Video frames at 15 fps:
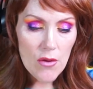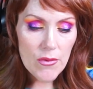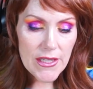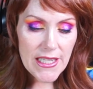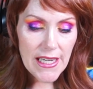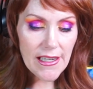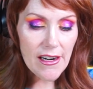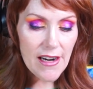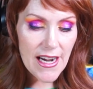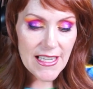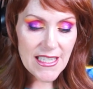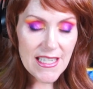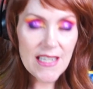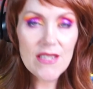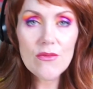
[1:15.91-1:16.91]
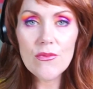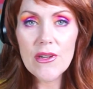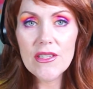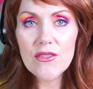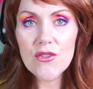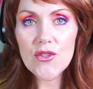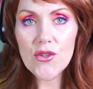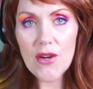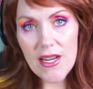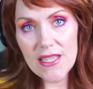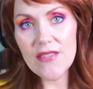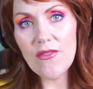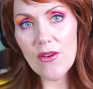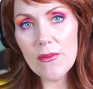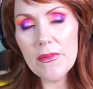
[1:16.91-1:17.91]
We take our ideas, we
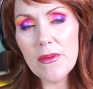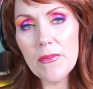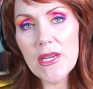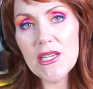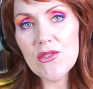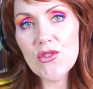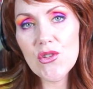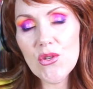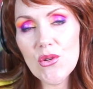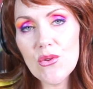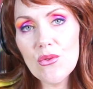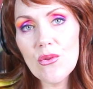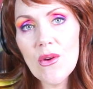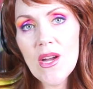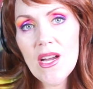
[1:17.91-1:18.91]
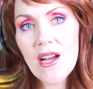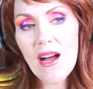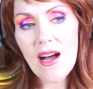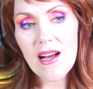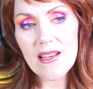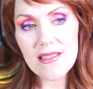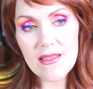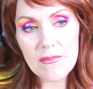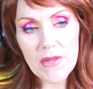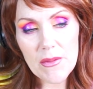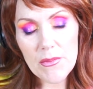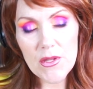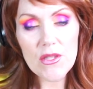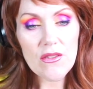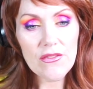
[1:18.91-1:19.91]
transform them into
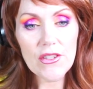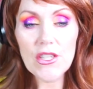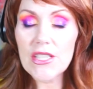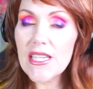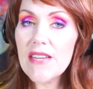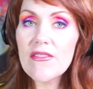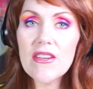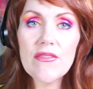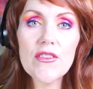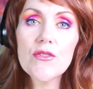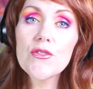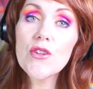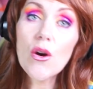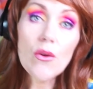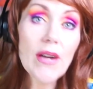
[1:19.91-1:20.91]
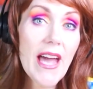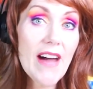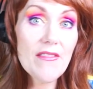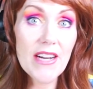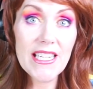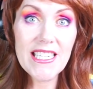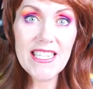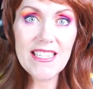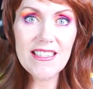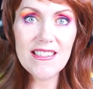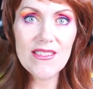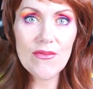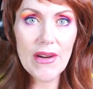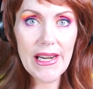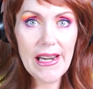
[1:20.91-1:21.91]
something beautiful. And even if you don't have
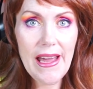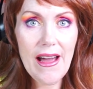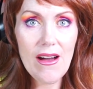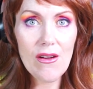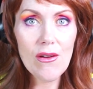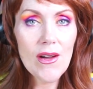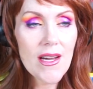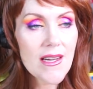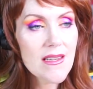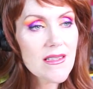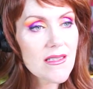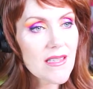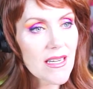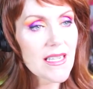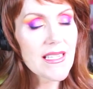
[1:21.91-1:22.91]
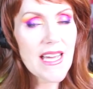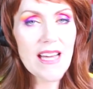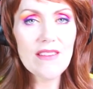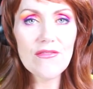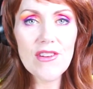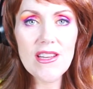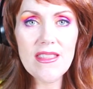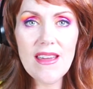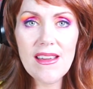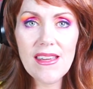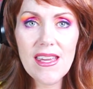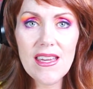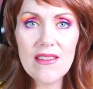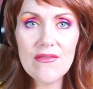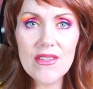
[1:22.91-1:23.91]
ideas right now, sitting down in front of that
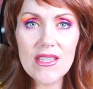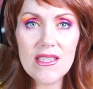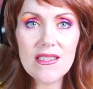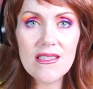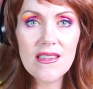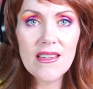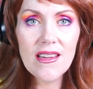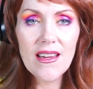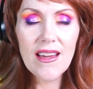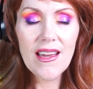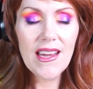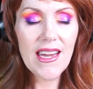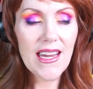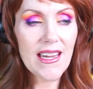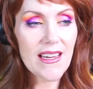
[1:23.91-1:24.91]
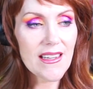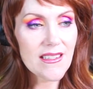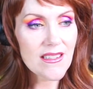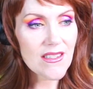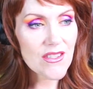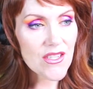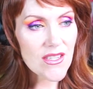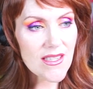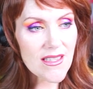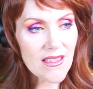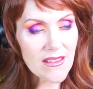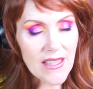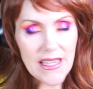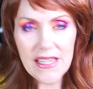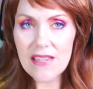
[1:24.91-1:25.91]
canvas and just
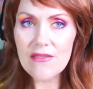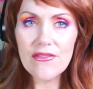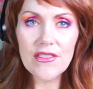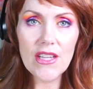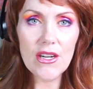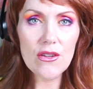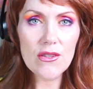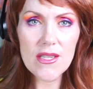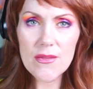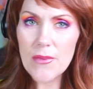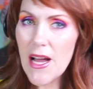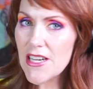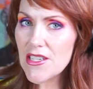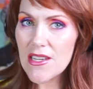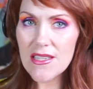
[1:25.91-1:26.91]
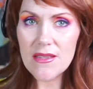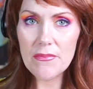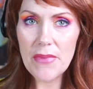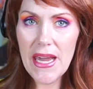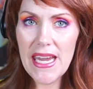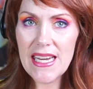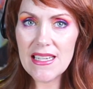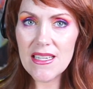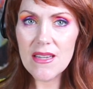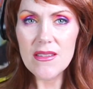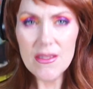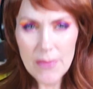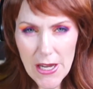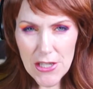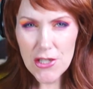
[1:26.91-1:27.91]
letting it flow, splashing some paint,
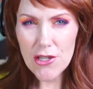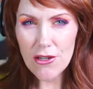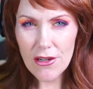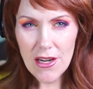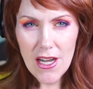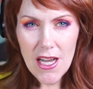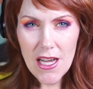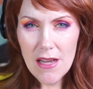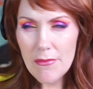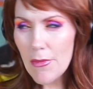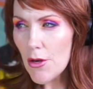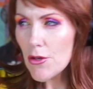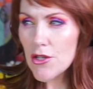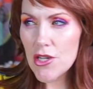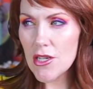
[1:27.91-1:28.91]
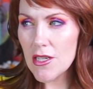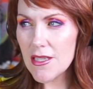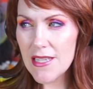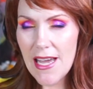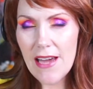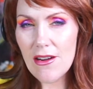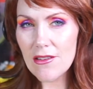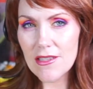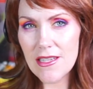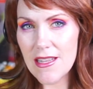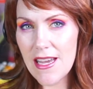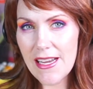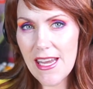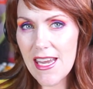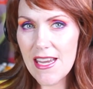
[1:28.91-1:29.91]
splash your emotions out onto
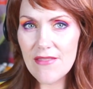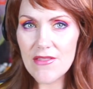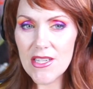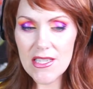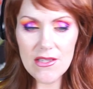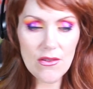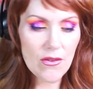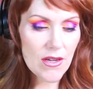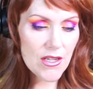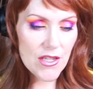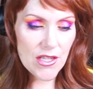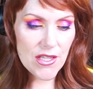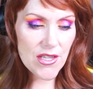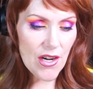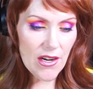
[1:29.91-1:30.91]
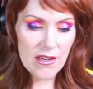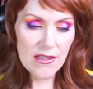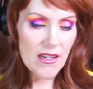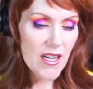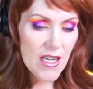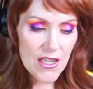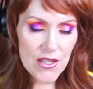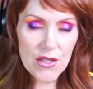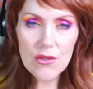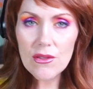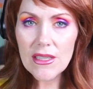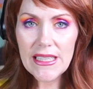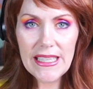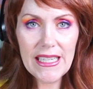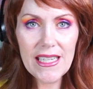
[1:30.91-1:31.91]
that canvas, or just start
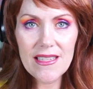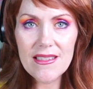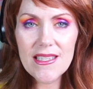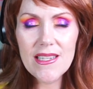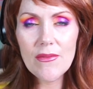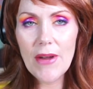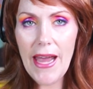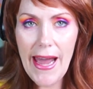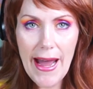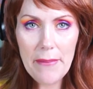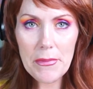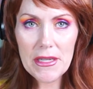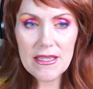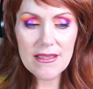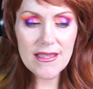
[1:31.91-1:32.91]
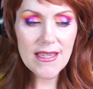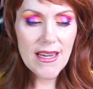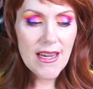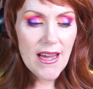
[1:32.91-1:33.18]
doodling and see what happens.